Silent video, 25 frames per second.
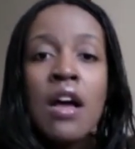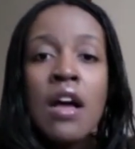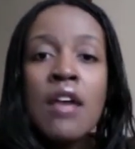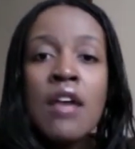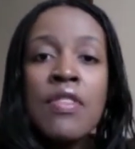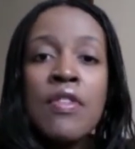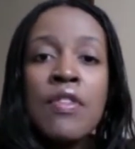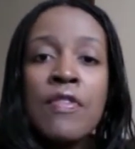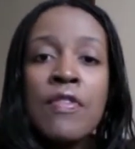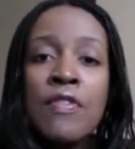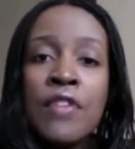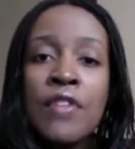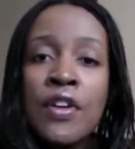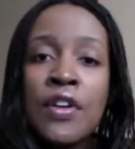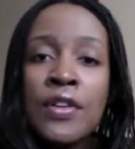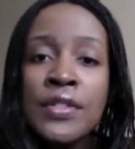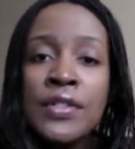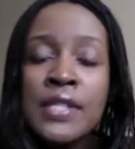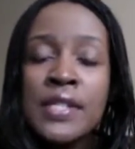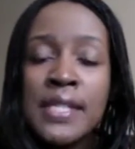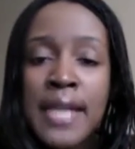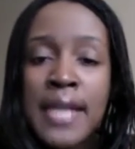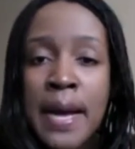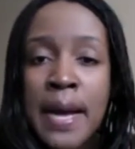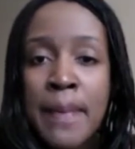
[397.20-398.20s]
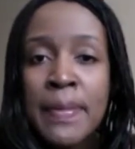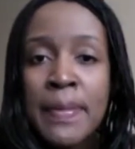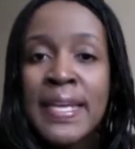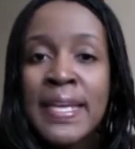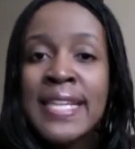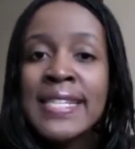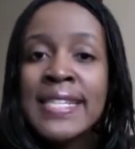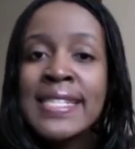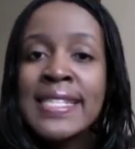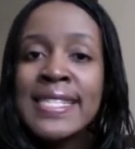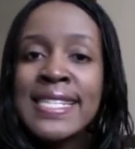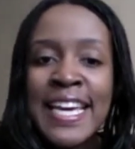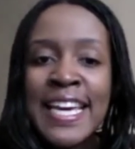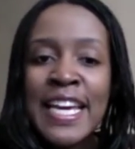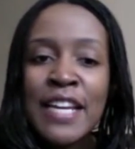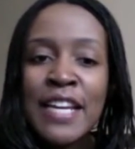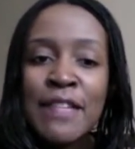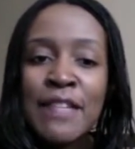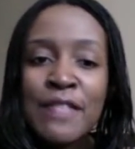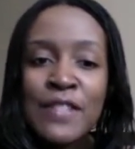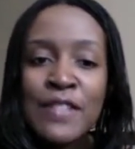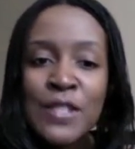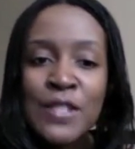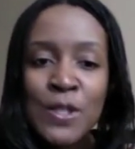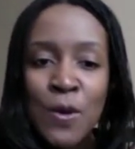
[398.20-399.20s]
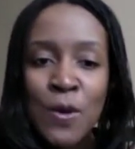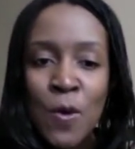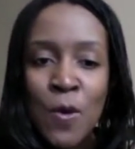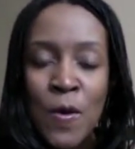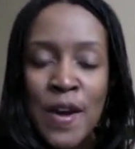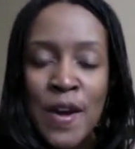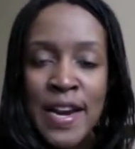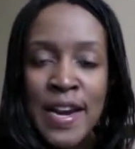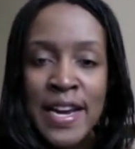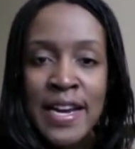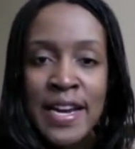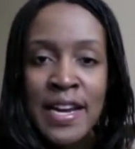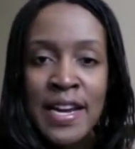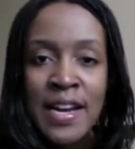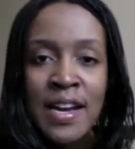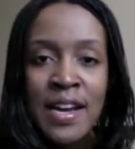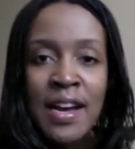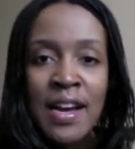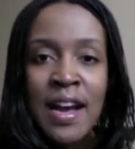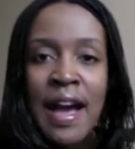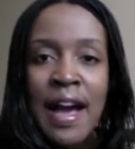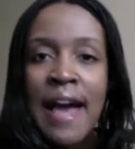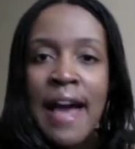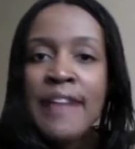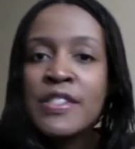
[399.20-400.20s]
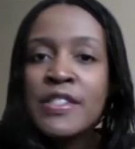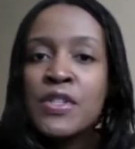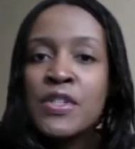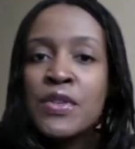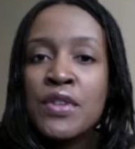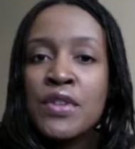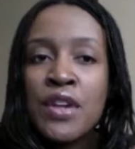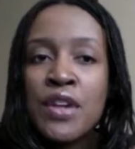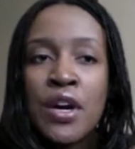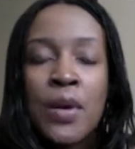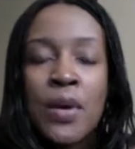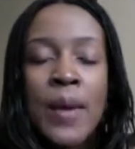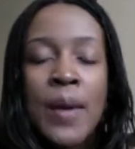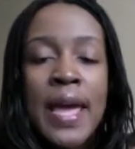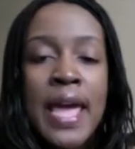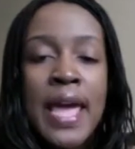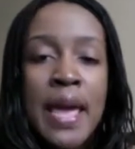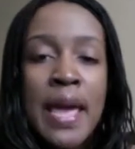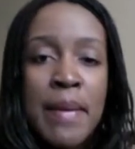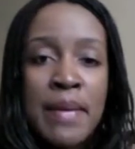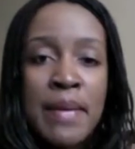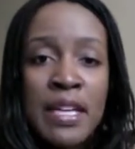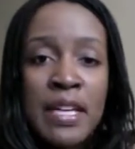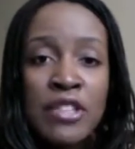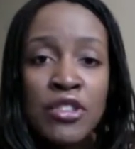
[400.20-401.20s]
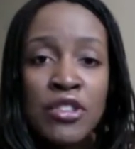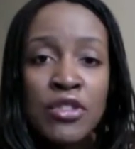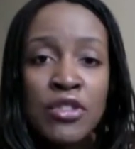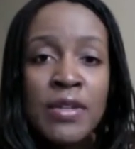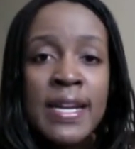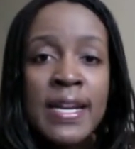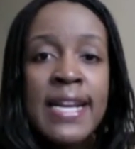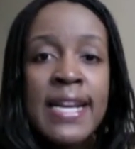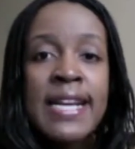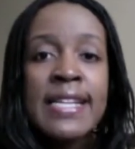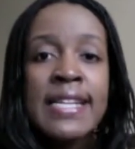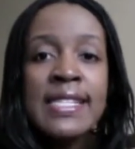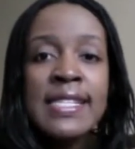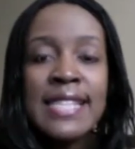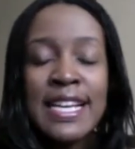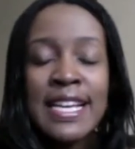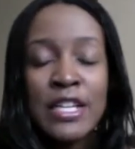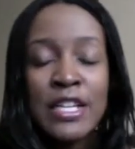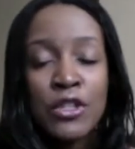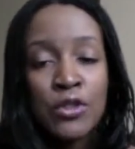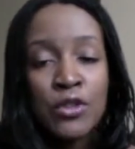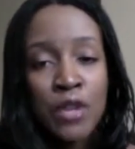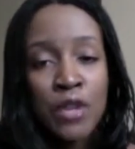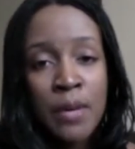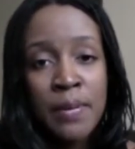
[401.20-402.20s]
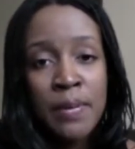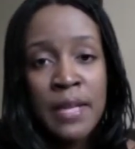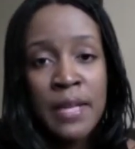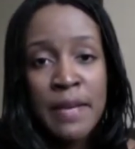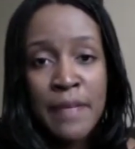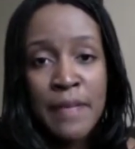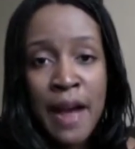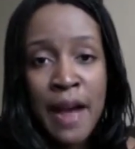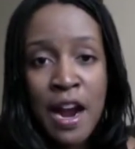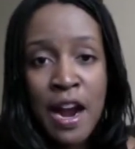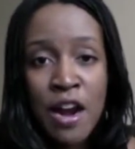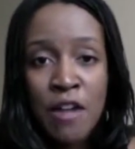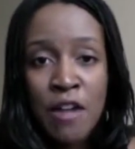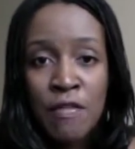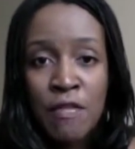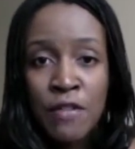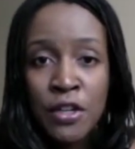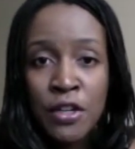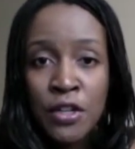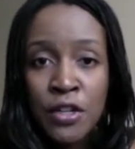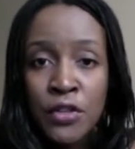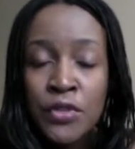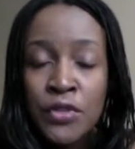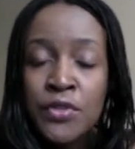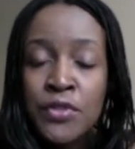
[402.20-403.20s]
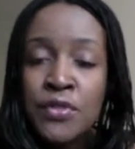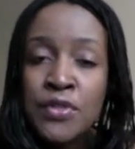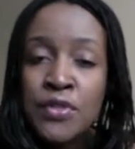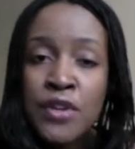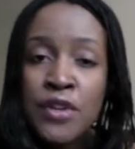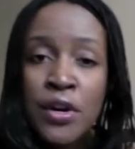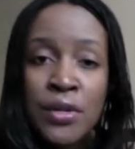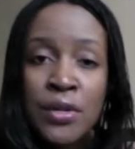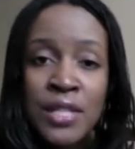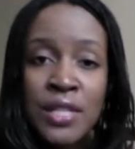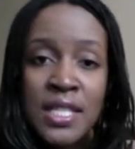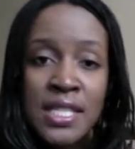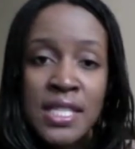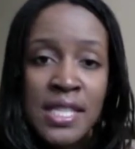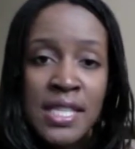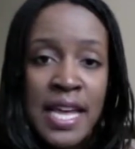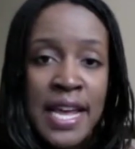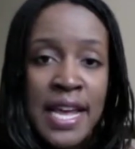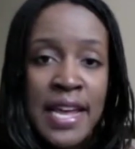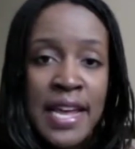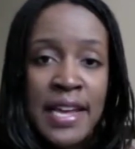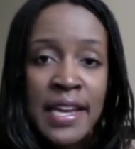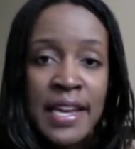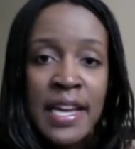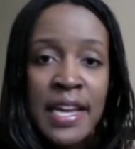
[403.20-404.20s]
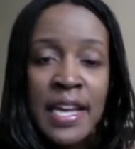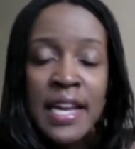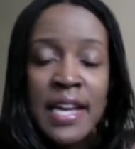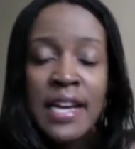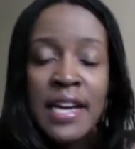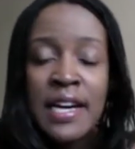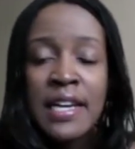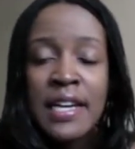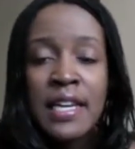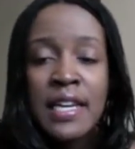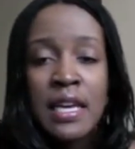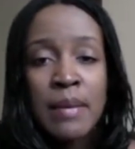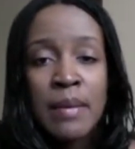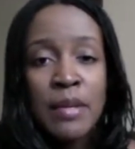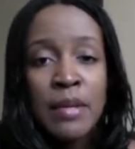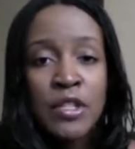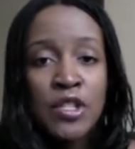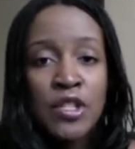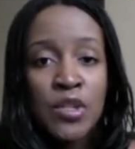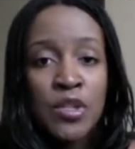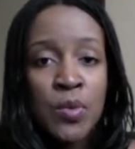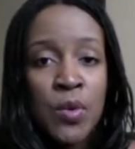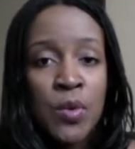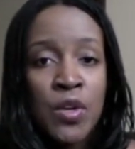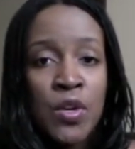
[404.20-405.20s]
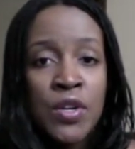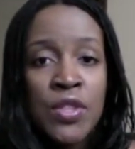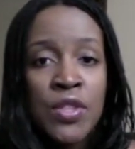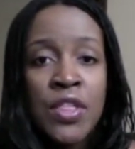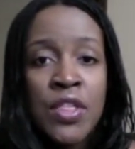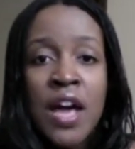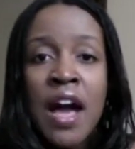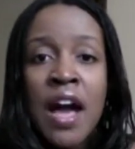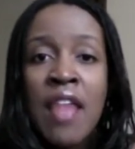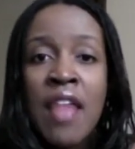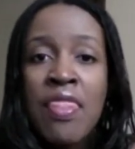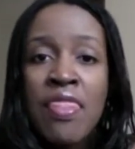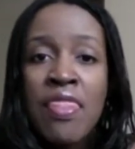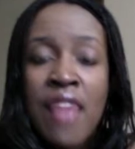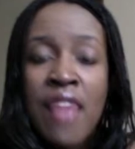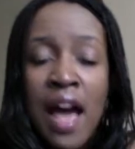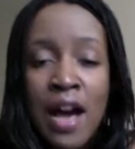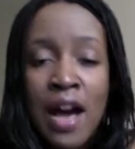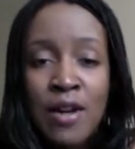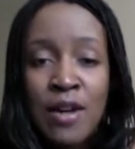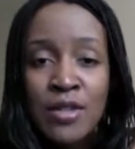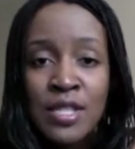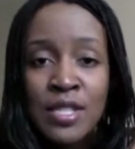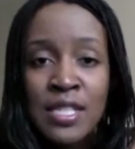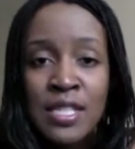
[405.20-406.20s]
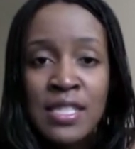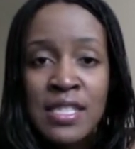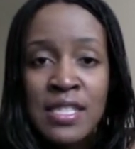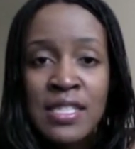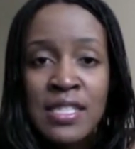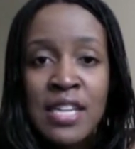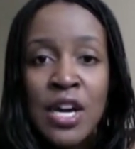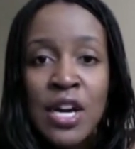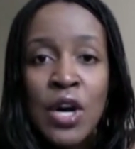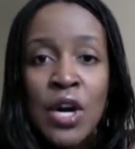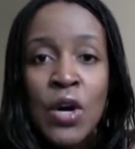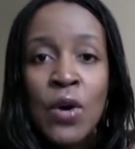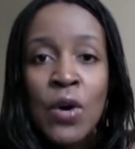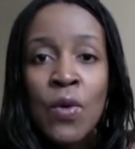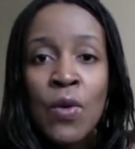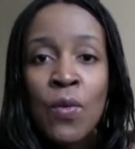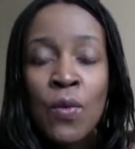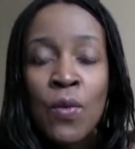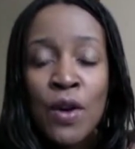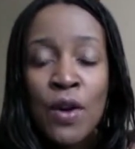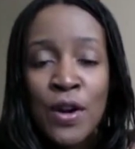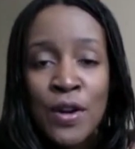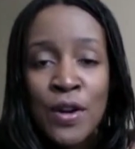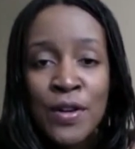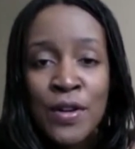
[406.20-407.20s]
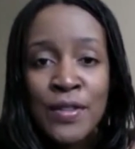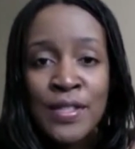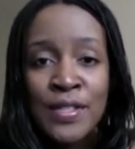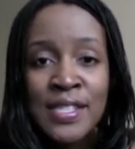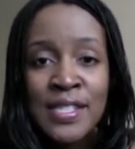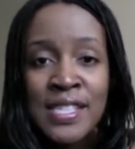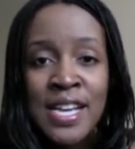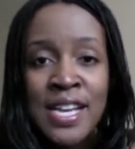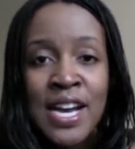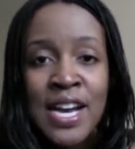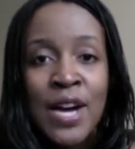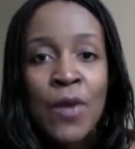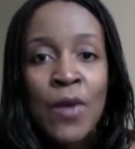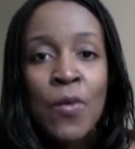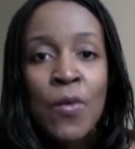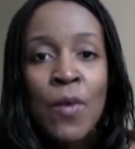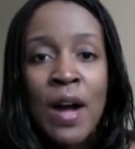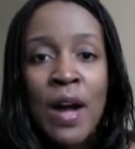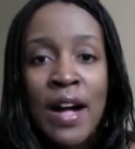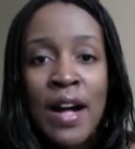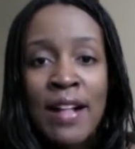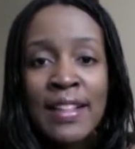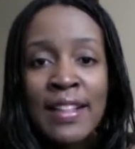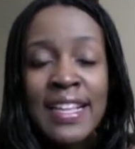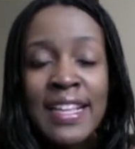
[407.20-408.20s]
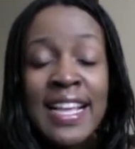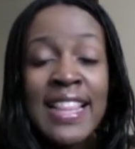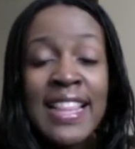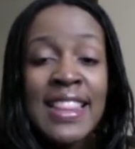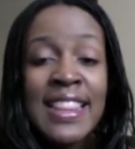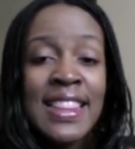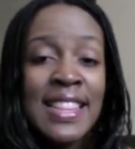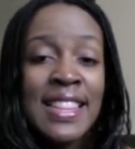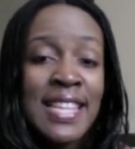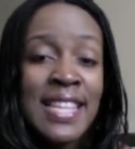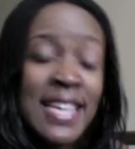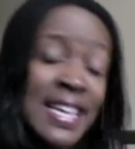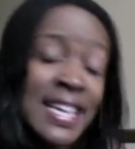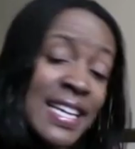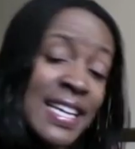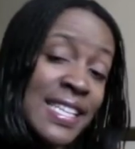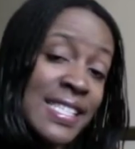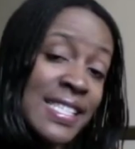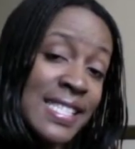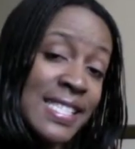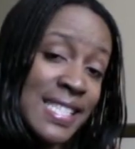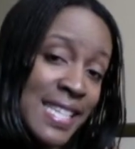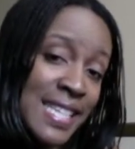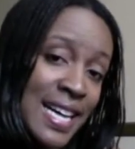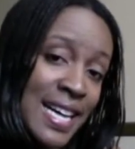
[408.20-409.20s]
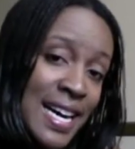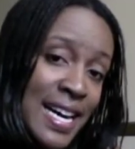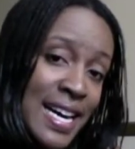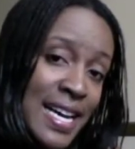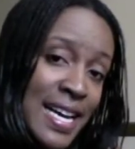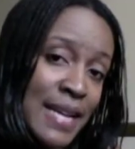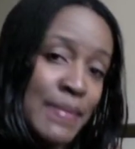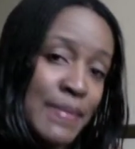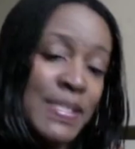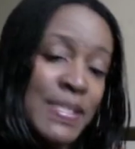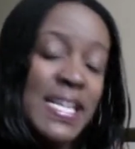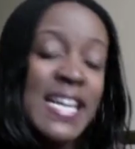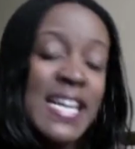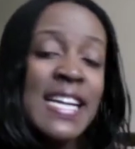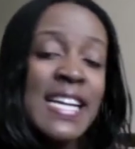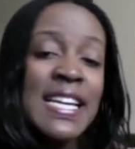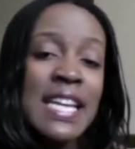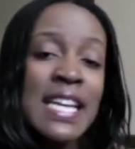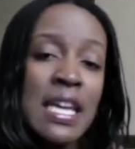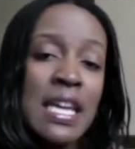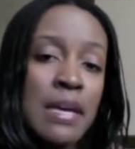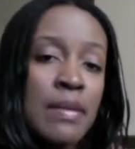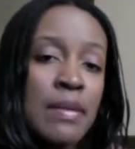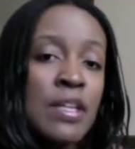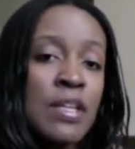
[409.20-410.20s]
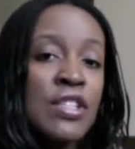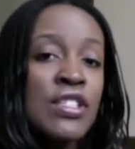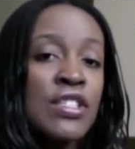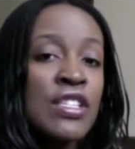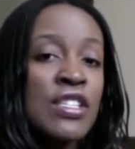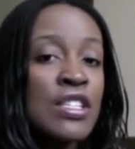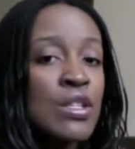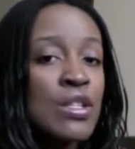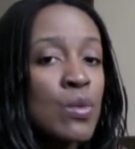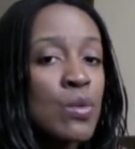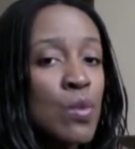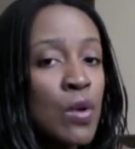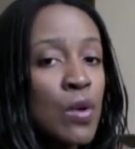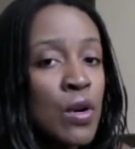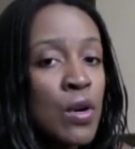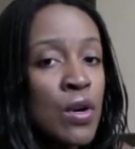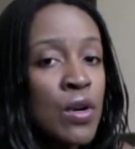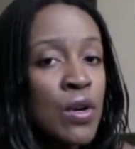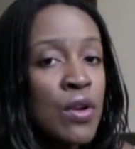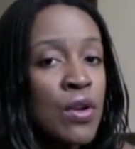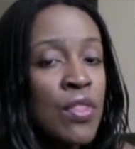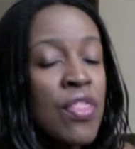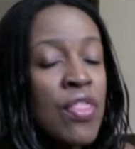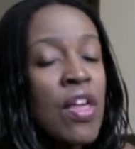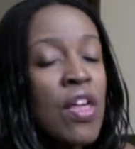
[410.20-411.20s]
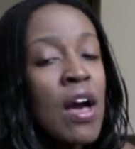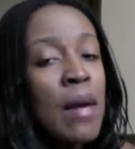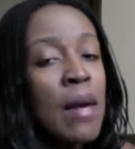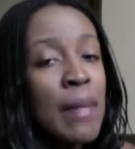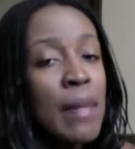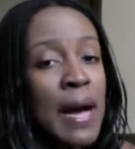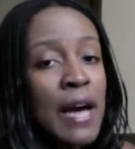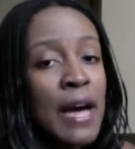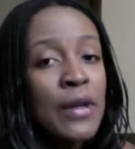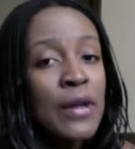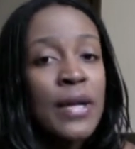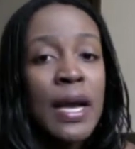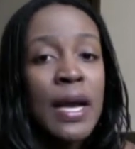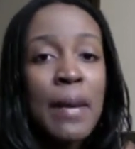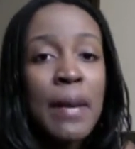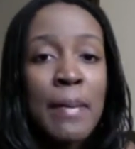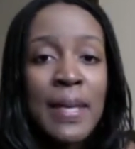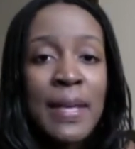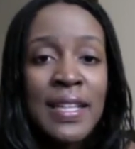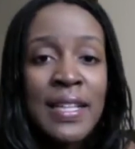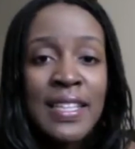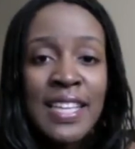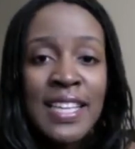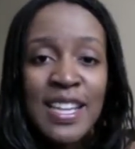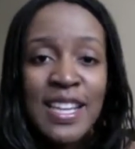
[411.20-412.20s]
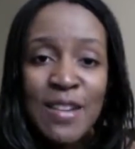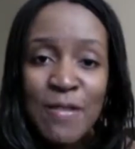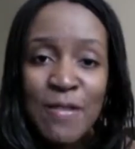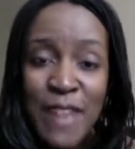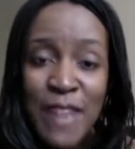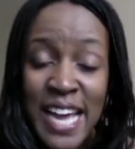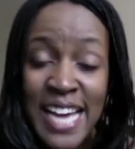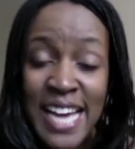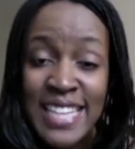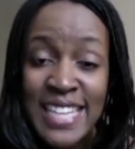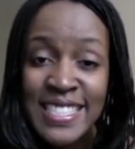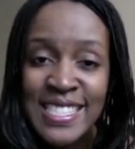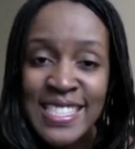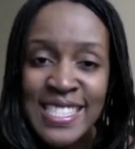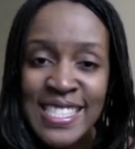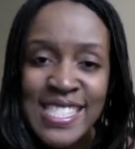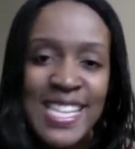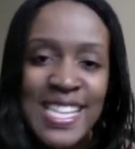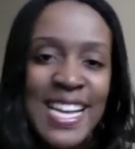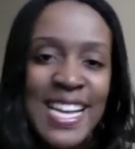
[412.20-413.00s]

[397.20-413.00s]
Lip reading: The first step is to inventory. As you know, imagery is extremely powerful. You know the saying, an image is worth 1,000 words. Well, in these times, an image is worth about 1,000,000 fans.